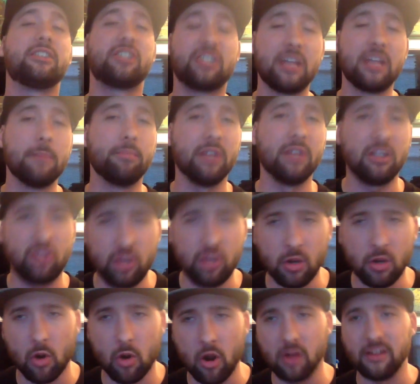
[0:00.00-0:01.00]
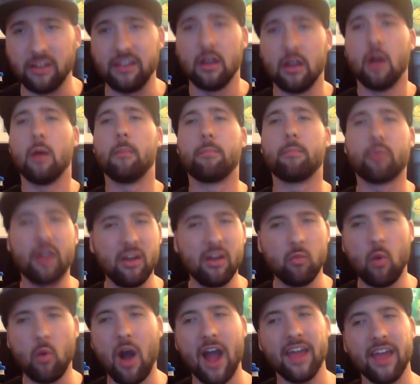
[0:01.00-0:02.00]
simply too early. Bray
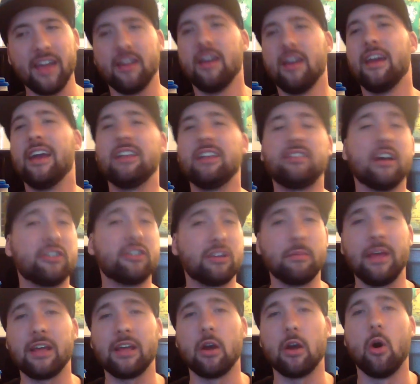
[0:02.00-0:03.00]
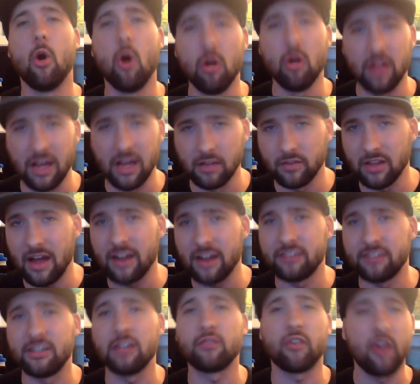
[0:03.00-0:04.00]
Wyatt, it doesn't make a whole hell of a lot of
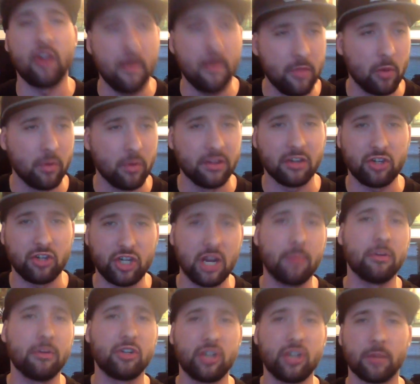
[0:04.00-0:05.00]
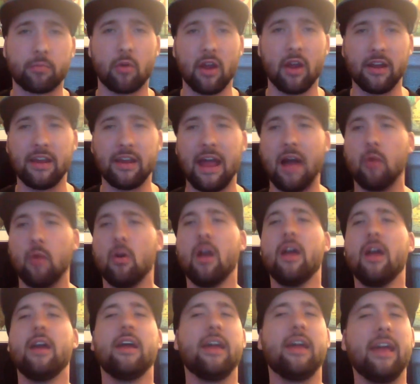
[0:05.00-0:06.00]
sense for him to win the championship right now.
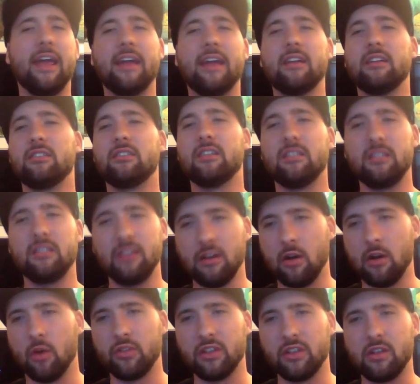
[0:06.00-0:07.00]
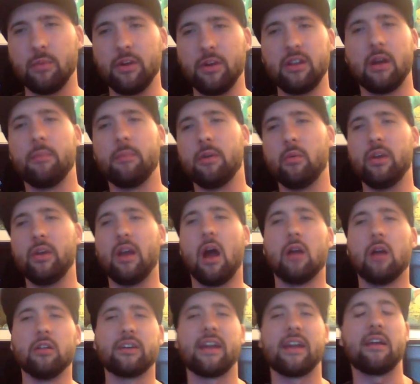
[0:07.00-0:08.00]
And, you know, the WWE
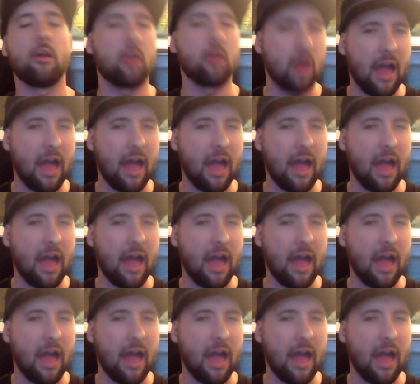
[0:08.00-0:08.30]
are looking at,